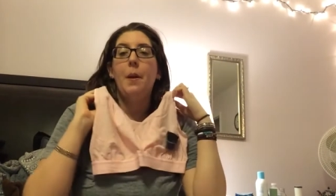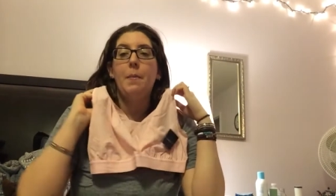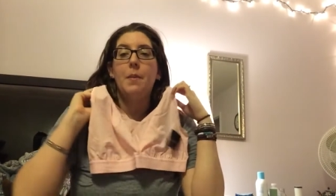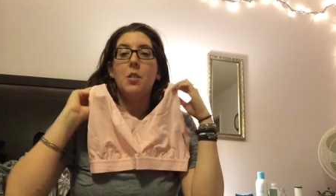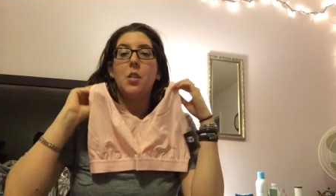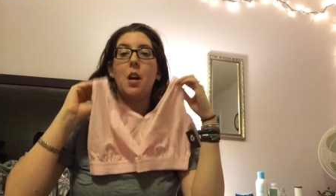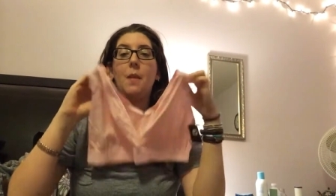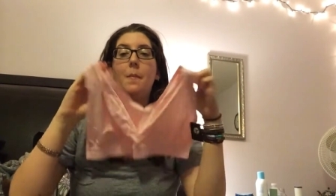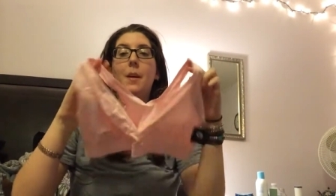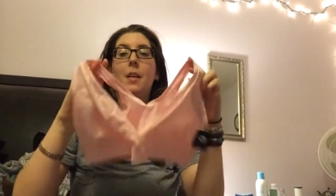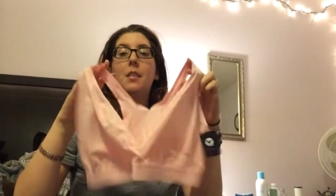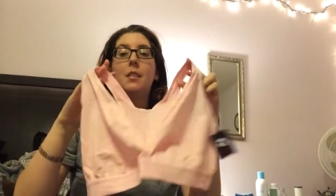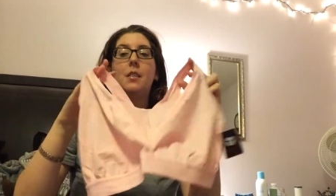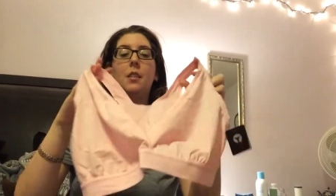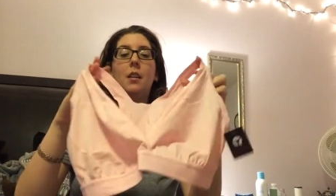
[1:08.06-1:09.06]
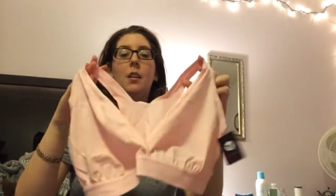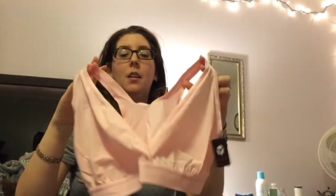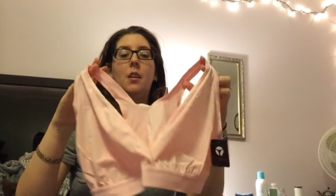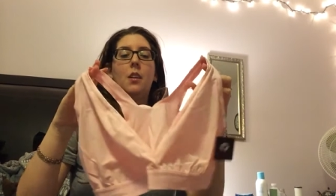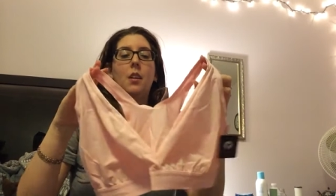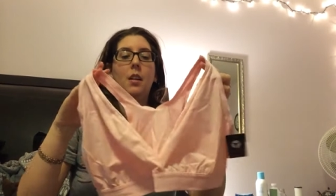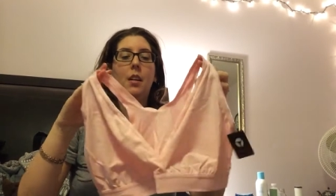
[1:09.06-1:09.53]
my pajamas, so
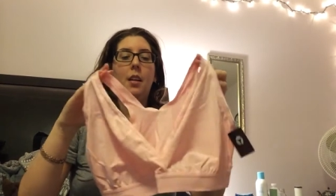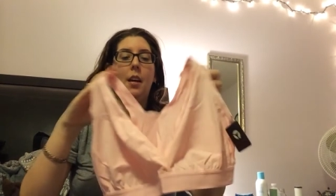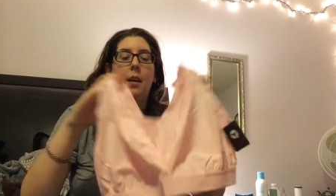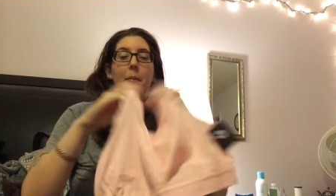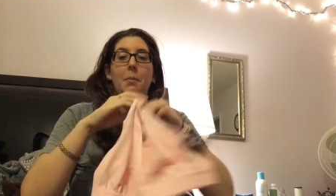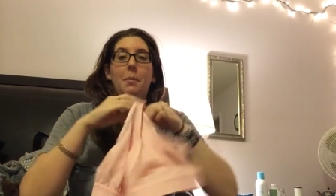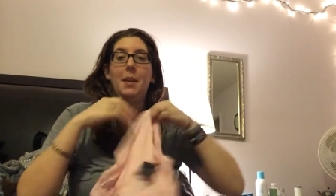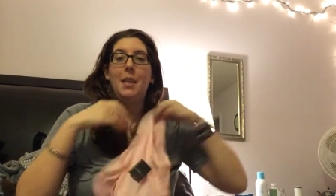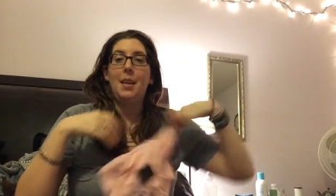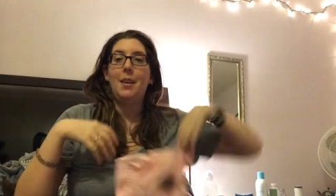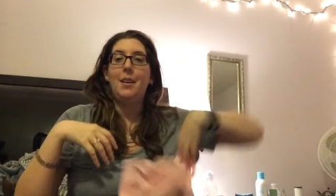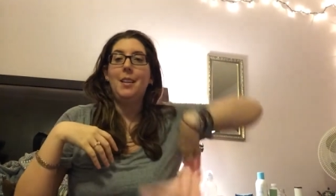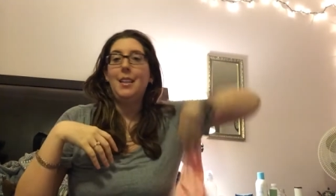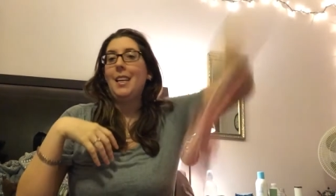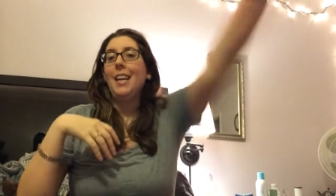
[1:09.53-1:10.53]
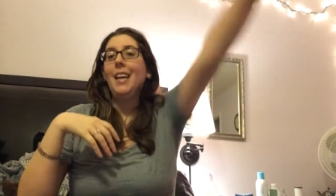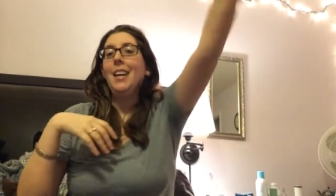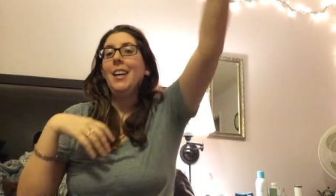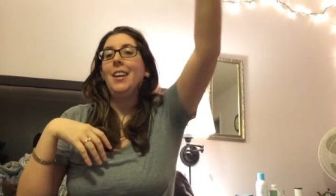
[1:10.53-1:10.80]
it might be cute. Cute!